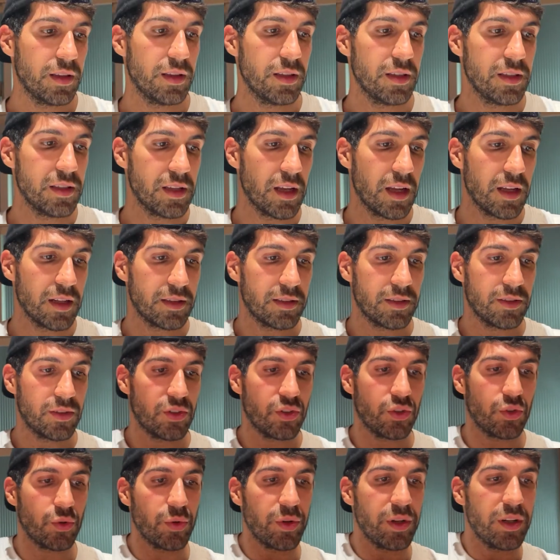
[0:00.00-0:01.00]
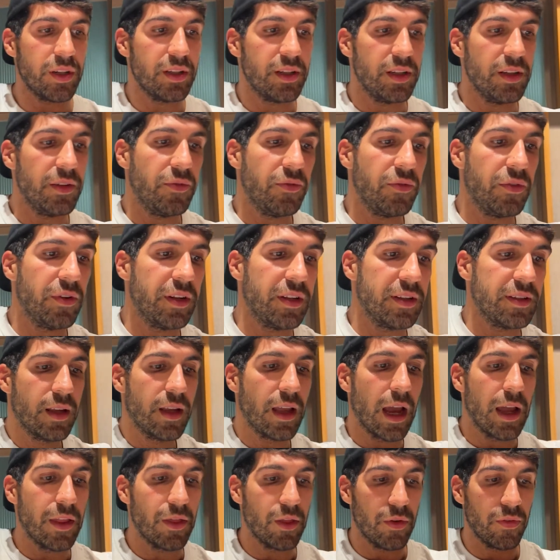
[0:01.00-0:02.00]
It's three different
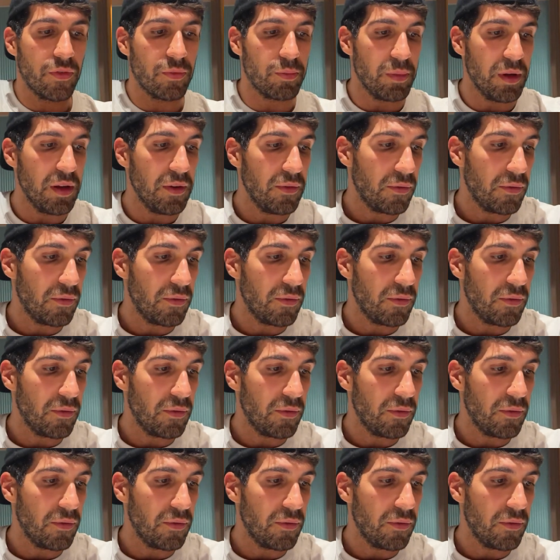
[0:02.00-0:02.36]
kind of beef.